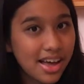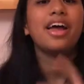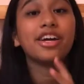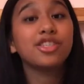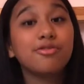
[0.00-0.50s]

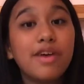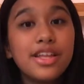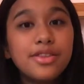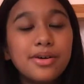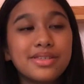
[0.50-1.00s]
I actually
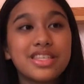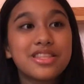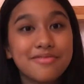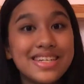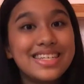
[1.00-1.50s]
read those
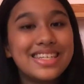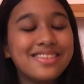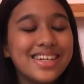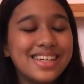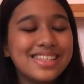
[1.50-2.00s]
3
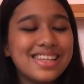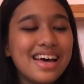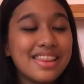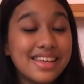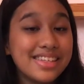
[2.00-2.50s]
series
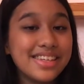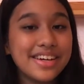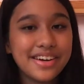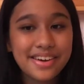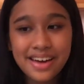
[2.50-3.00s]
this
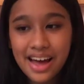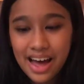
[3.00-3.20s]
year.